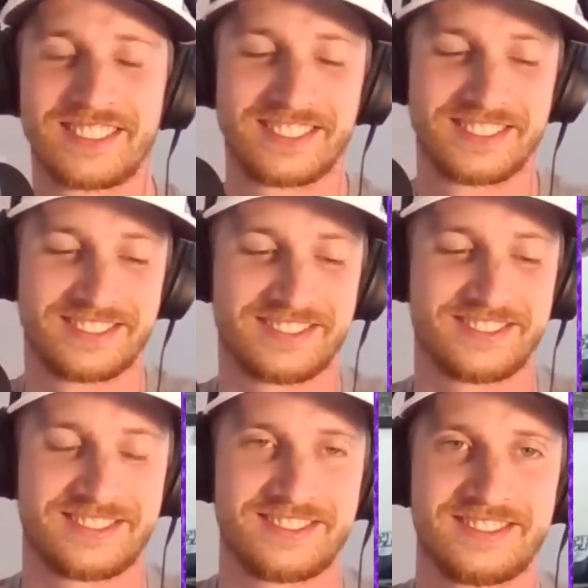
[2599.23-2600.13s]

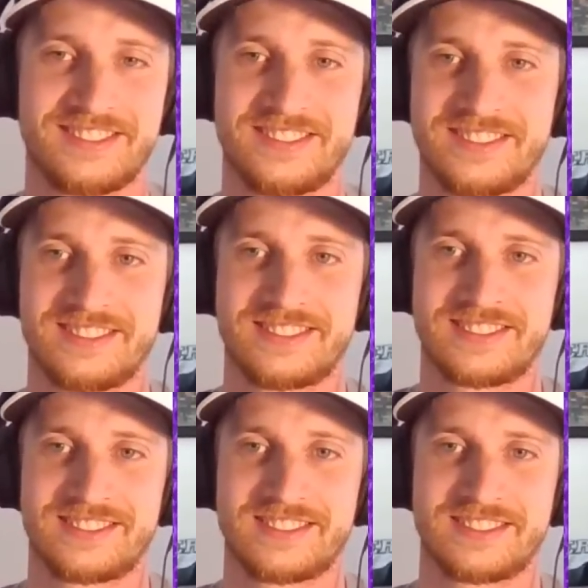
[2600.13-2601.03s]

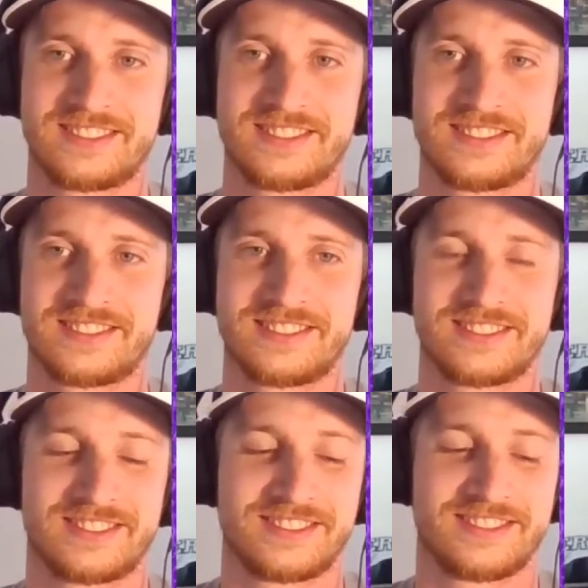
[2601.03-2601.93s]

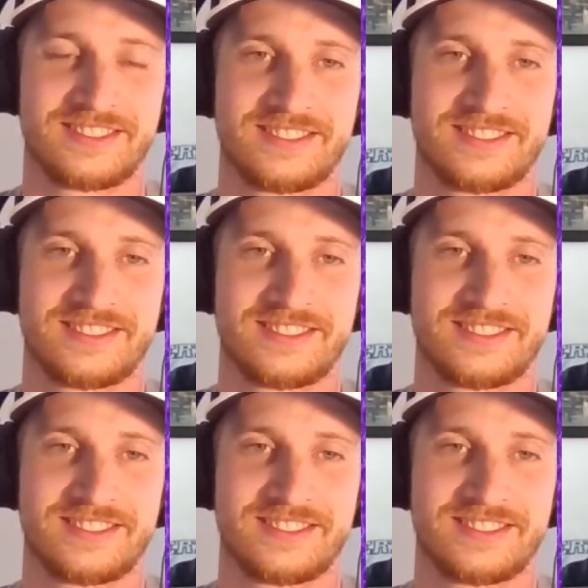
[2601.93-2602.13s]
(not speaking)